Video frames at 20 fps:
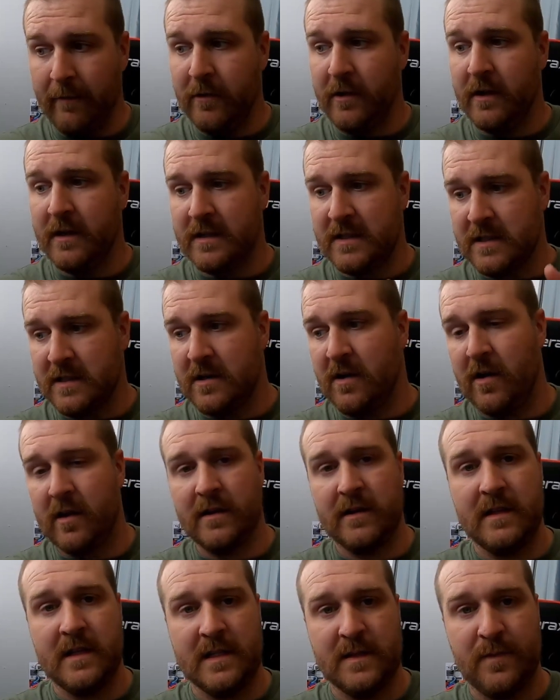I'm gonna
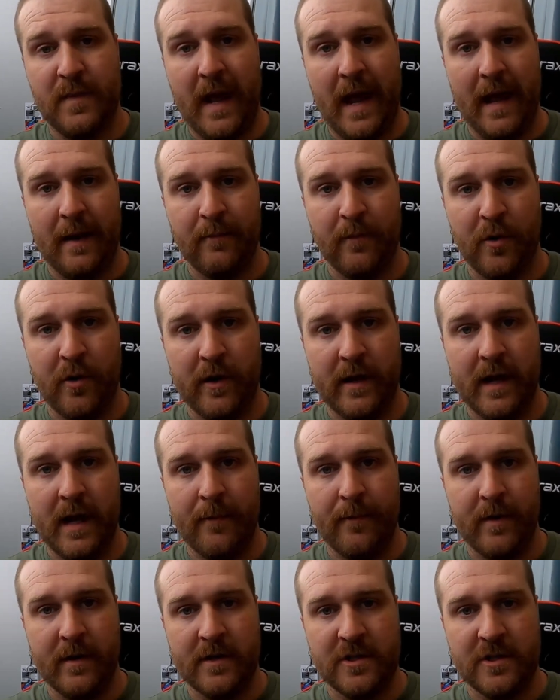start this bad boy up